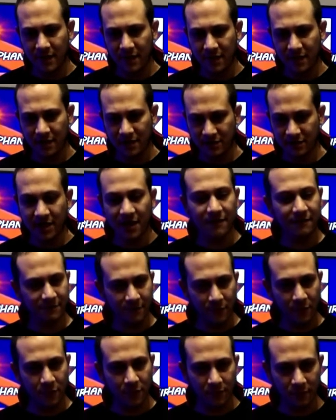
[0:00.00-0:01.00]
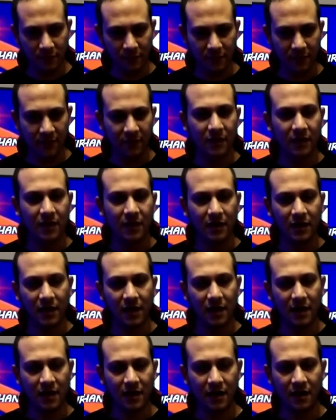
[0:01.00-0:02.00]
except for
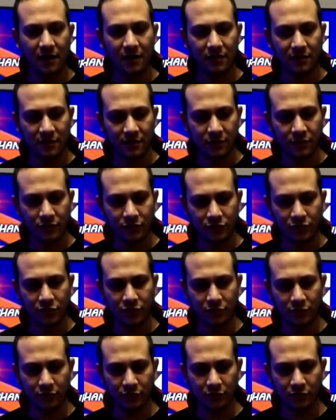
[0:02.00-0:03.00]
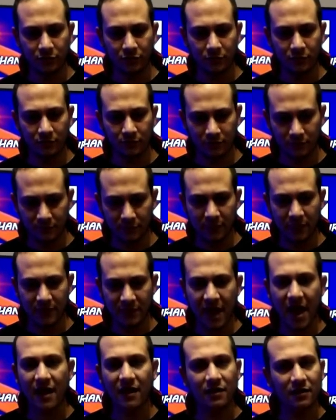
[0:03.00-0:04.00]
those who
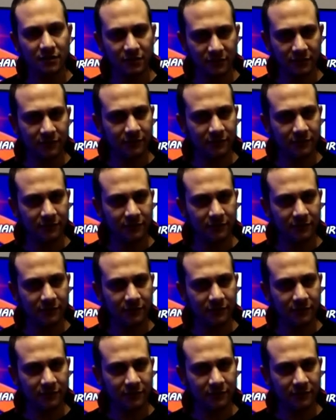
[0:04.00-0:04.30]
attack us